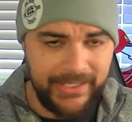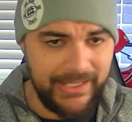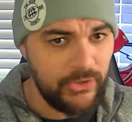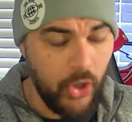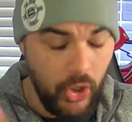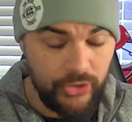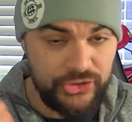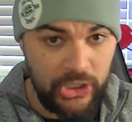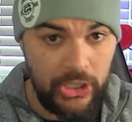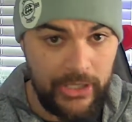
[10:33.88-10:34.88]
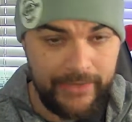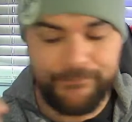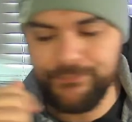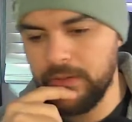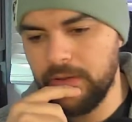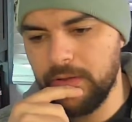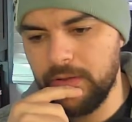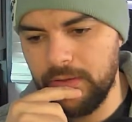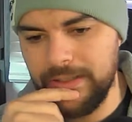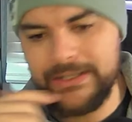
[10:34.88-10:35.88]
and on time,
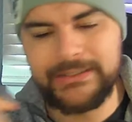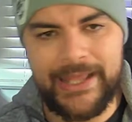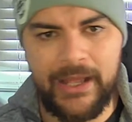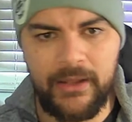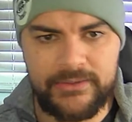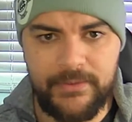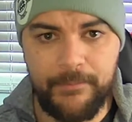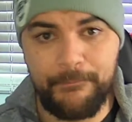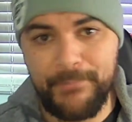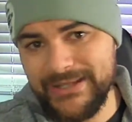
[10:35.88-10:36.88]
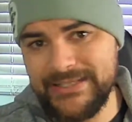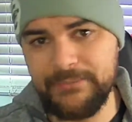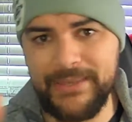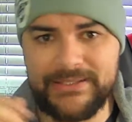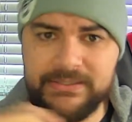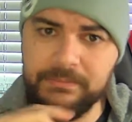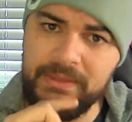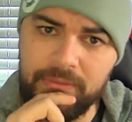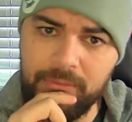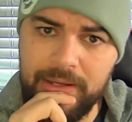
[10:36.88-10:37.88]
it allows my teammate to be
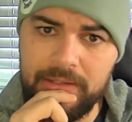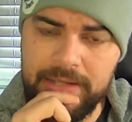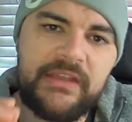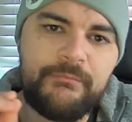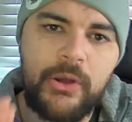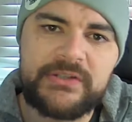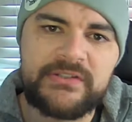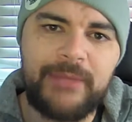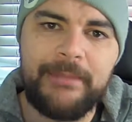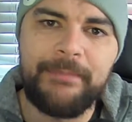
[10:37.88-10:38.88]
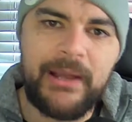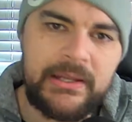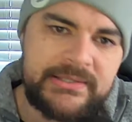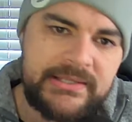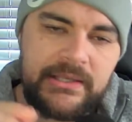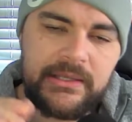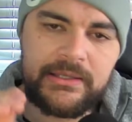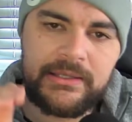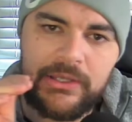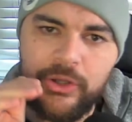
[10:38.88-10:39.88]
a threat. If most of my passes
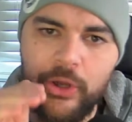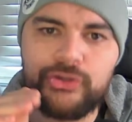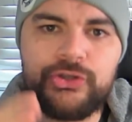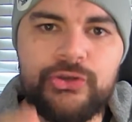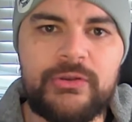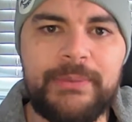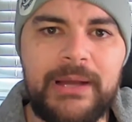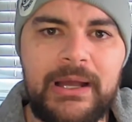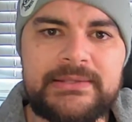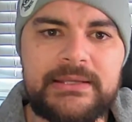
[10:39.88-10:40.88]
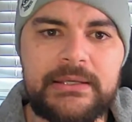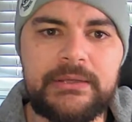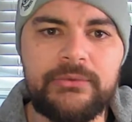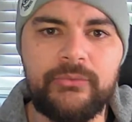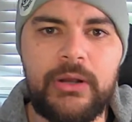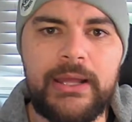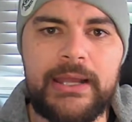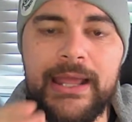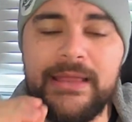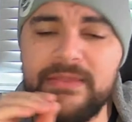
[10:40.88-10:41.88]
can go to the basket, right,
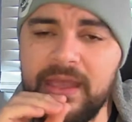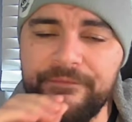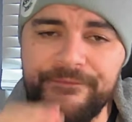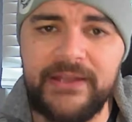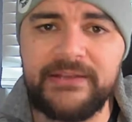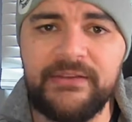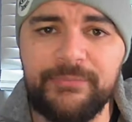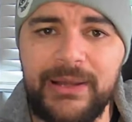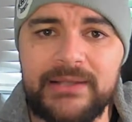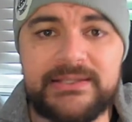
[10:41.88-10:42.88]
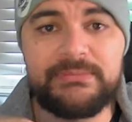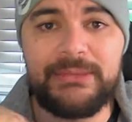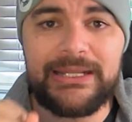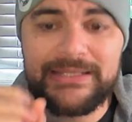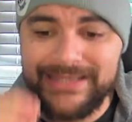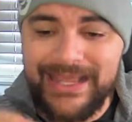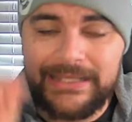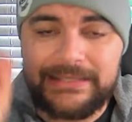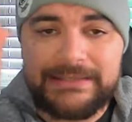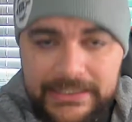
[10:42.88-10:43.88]
and they're effective passes, meaning that they are
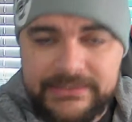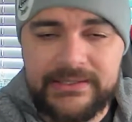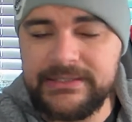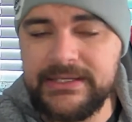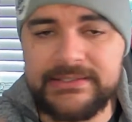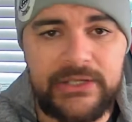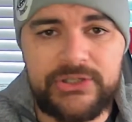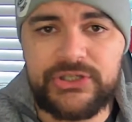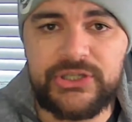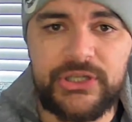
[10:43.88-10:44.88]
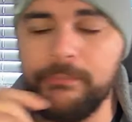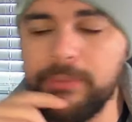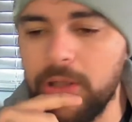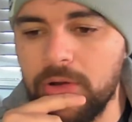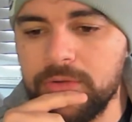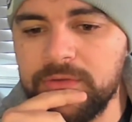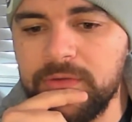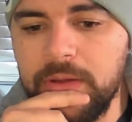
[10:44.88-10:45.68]
getting to their destination, they're not blocked.